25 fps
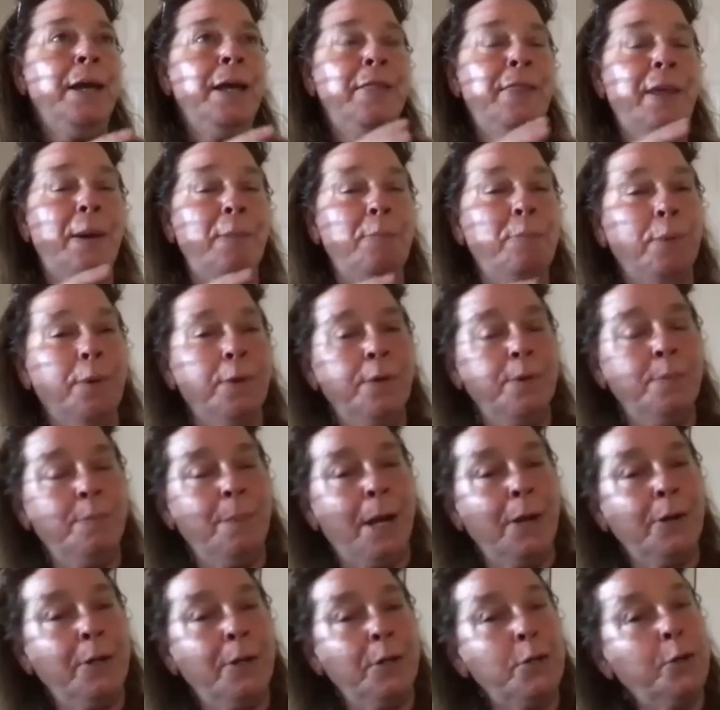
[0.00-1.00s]
that bird
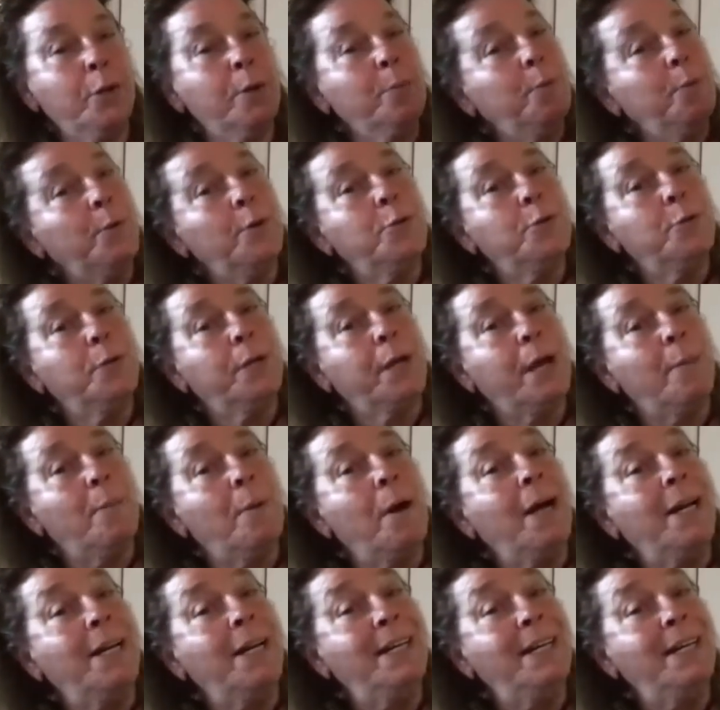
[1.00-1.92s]
migratory birds would come on